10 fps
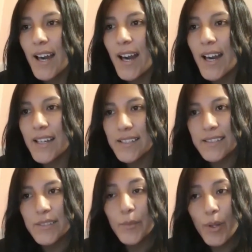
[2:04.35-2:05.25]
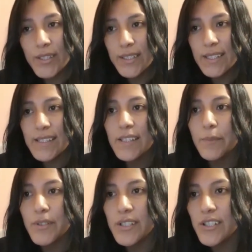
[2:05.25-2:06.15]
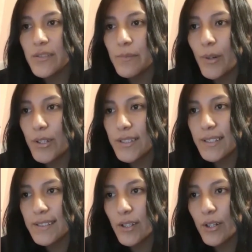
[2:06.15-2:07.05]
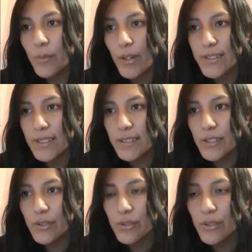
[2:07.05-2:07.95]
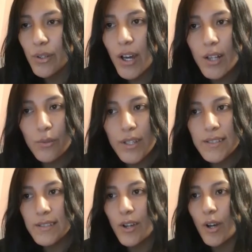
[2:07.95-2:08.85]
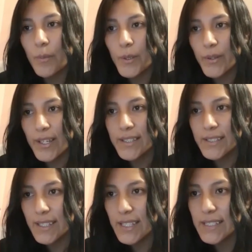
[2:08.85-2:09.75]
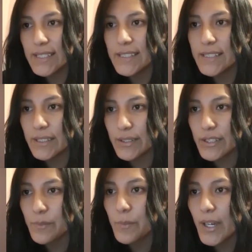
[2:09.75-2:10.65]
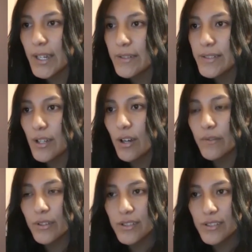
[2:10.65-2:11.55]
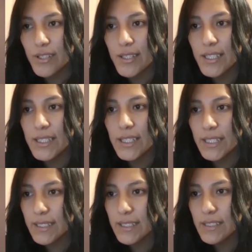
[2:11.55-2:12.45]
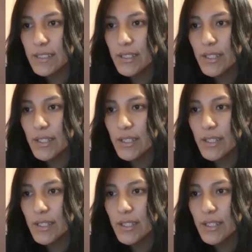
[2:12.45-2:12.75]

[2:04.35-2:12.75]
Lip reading: And the voicing is the opposition voiceless or voiced do not always operate in distinguished pairs of consonant in English,